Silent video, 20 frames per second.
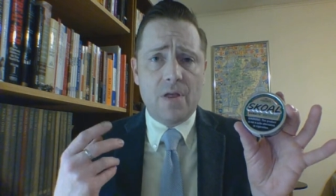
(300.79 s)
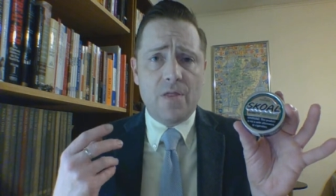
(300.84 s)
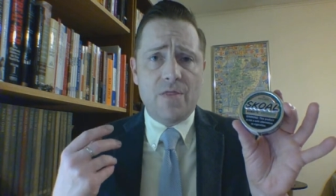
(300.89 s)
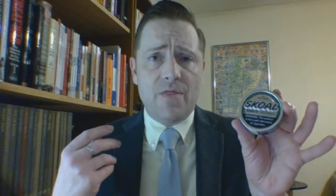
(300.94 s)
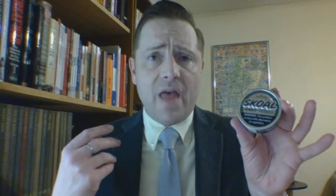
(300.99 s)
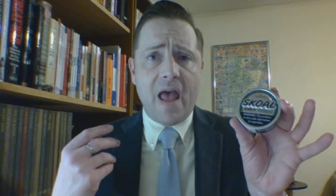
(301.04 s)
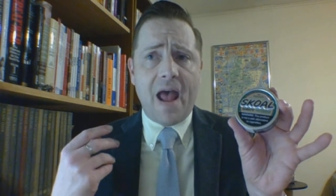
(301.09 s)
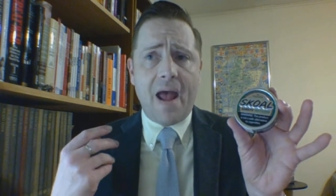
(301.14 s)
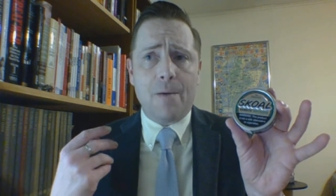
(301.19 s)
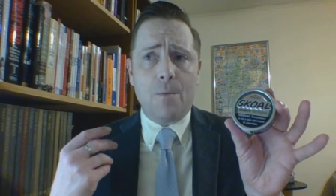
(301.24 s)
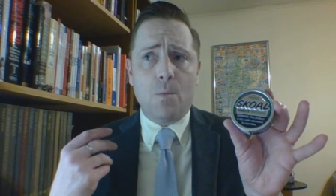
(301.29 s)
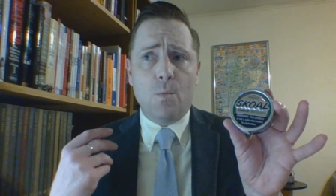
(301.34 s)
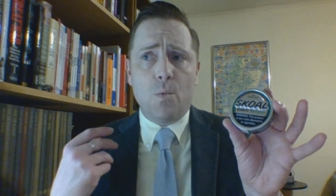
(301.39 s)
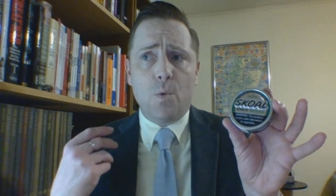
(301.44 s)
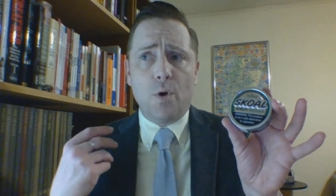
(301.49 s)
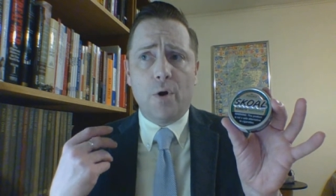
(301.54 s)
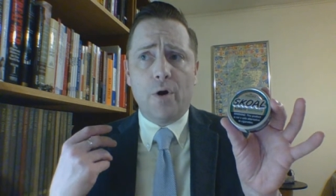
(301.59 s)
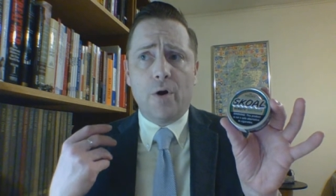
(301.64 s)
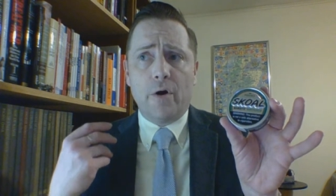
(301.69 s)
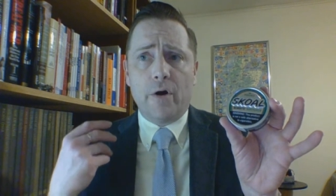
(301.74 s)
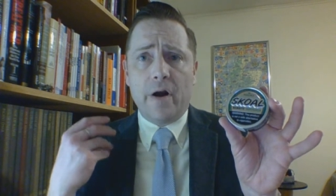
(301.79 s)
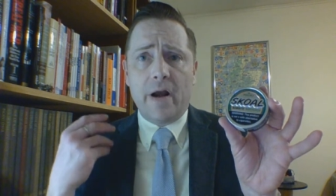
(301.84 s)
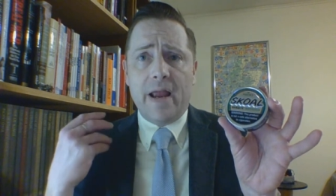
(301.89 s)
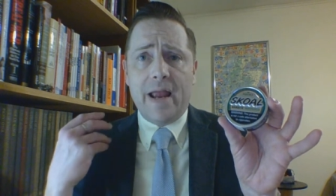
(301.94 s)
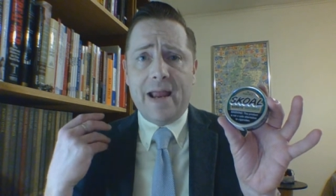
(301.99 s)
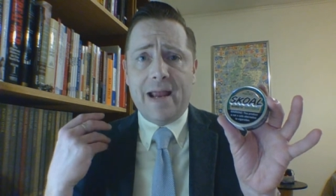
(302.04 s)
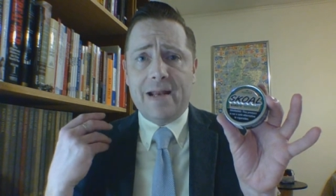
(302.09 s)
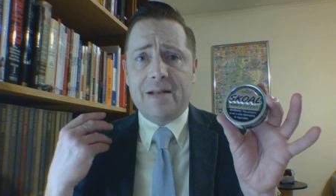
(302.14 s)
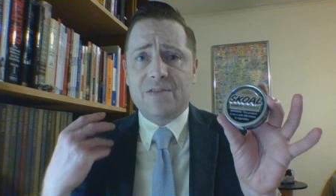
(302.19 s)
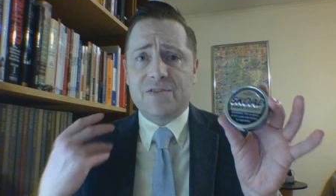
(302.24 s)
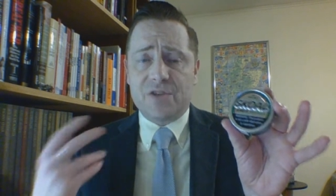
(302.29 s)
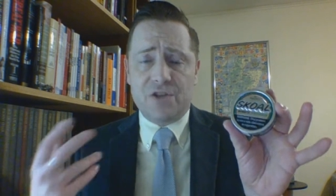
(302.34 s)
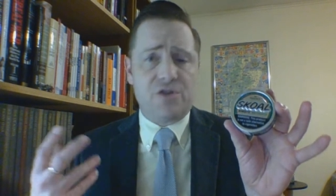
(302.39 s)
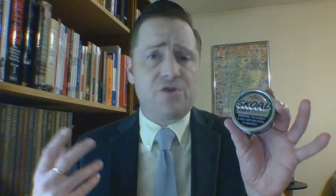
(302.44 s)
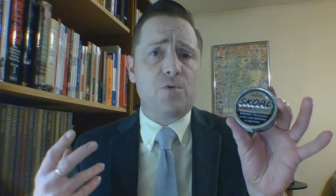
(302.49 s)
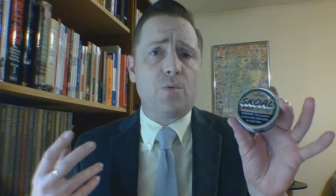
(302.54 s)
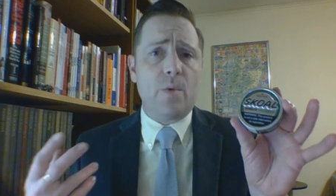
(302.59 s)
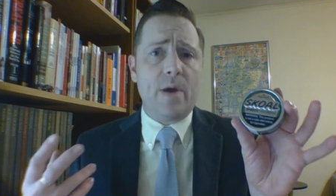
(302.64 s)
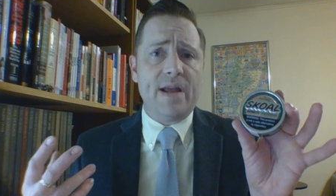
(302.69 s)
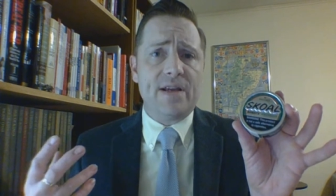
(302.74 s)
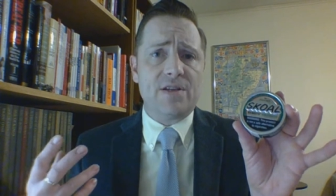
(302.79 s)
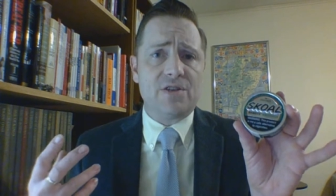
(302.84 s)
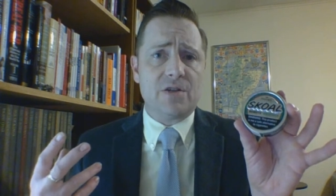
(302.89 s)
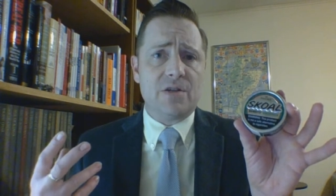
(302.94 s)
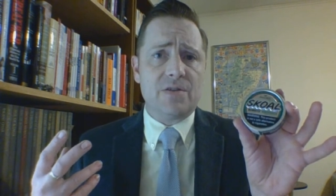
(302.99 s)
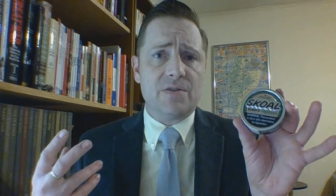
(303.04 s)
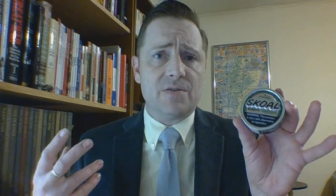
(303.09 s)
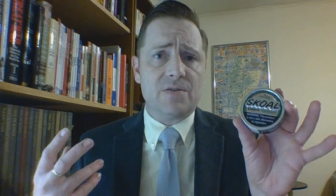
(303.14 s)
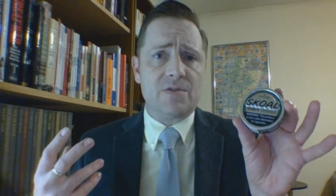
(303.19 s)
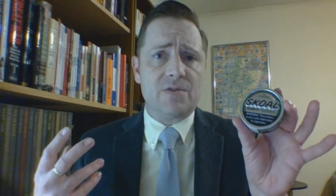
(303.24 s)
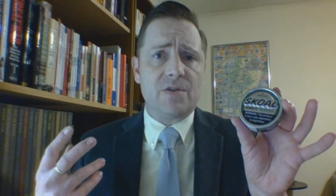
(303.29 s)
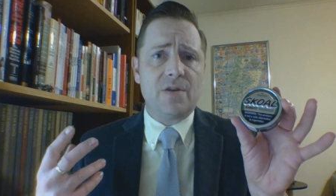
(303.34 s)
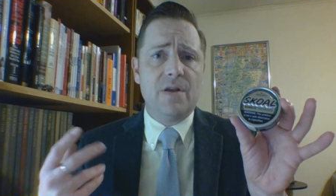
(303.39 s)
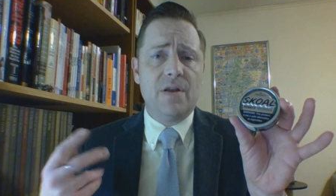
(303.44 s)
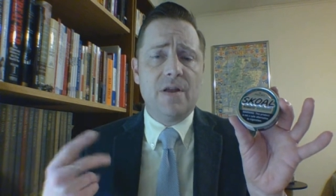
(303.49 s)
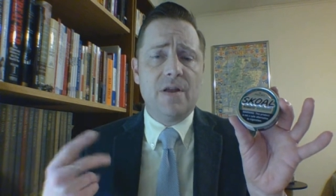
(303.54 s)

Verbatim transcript: that were in situations